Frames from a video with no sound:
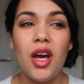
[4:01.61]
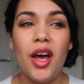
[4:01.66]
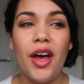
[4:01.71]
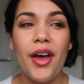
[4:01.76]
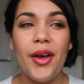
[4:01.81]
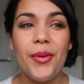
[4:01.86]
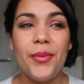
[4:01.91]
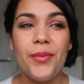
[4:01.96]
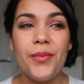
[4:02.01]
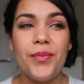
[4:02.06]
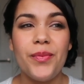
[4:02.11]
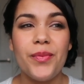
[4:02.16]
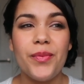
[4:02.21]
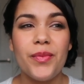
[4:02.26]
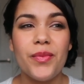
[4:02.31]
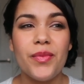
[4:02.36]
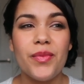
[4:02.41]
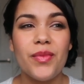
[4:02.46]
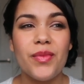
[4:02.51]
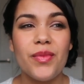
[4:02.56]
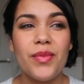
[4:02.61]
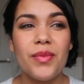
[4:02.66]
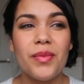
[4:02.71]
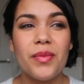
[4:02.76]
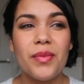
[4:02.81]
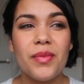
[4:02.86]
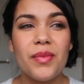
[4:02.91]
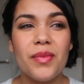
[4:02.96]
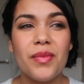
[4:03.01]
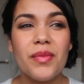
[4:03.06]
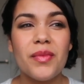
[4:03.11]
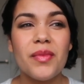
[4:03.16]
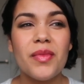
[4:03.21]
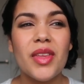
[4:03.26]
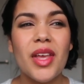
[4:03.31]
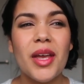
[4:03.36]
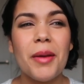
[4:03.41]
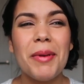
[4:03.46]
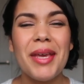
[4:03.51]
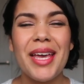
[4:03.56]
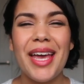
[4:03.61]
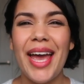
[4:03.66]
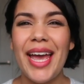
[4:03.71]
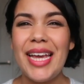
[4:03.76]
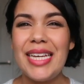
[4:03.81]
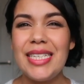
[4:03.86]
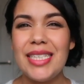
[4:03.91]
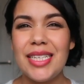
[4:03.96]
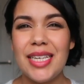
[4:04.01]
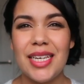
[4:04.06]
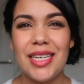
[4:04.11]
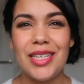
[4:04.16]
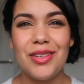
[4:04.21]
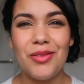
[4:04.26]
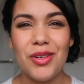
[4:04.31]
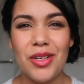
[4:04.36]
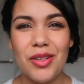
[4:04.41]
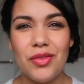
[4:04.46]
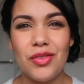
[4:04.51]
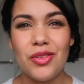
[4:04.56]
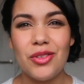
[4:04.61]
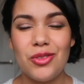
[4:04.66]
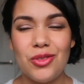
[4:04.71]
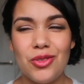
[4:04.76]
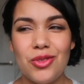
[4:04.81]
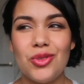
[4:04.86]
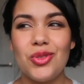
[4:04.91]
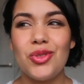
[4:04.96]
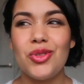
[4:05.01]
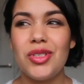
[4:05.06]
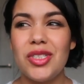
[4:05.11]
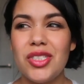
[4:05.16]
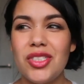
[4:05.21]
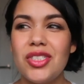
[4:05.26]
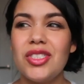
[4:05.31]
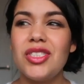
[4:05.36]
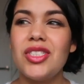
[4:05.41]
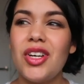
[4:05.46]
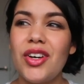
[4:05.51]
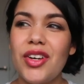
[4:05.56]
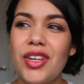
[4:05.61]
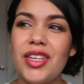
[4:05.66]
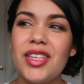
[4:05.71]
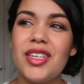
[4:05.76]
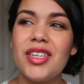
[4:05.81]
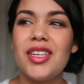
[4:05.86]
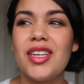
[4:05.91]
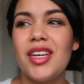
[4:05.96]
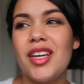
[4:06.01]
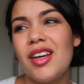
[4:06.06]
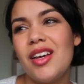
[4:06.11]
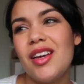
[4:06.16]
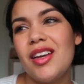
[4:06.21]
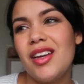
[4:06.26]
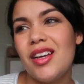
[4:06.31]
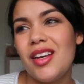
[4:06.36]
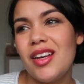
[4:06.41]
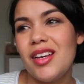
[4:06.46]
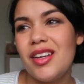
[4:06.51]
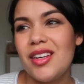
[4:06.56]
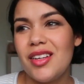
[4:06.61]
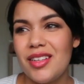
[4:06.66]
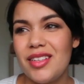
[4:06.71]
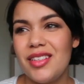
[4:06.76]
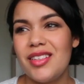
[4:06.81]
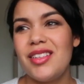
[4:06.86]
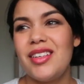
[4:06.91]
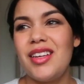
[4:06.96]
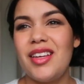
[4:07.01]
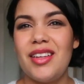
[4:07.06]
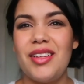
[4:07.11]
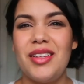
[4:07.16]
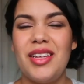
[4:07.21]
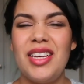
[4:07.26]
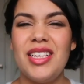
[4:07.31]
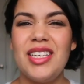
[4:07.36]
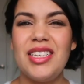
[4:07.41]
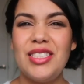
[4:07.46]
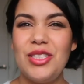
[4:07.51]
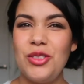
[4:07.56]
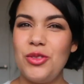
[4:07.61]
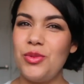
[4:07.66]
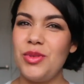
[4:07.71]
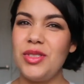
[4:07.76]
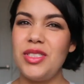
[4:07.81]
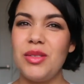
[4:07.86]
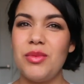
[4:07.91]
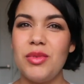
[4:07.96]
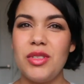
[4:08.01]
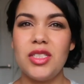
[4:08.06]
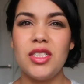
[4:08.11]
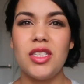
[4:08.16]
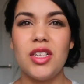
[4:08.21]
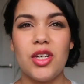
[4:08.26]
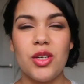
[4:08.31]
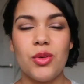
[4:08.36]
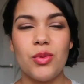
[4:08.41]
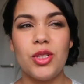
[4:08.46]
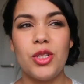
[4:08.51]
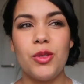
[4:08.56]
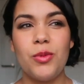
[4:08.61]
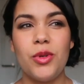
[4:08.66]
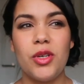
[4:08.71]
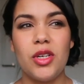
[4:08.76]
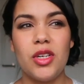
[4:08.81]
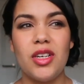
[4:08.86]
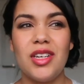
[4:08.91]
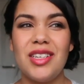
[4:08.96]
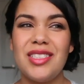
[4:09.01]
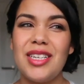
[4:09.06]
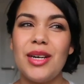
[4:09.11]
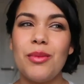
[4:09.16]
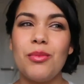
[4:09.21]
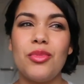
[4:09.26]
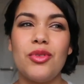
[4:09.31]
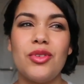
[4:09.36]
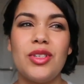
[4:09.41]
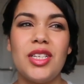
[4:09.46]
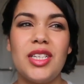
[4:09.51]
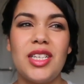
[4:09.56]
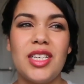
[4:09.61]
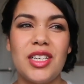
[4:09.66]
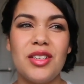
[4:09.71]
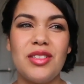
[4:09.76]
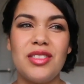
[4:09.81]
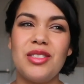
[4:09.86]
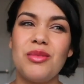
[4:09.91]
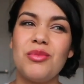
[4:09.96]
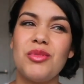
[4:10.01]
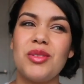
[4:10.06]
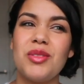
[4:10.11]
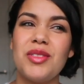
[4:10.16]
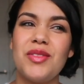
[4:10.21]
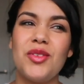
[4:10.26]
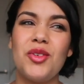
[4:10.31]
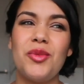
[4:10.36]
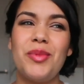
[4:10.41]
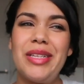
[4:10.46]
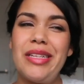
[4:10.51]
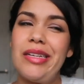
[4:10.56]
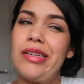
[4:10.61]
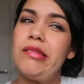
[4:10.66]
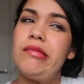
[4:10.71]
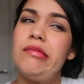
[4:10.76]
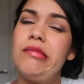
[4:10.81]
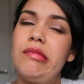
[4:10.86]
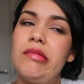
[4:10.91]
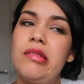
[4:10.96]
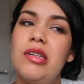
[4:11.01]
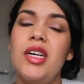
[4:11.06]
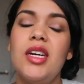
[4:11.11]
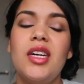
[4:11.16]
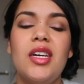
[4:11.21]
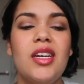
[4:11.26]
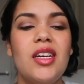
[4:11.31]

Um, a bit achy rather than sore. It's just like, I guess it's almost similar to like when you put a tampon in, it can sometimes feel a bit like, ooh.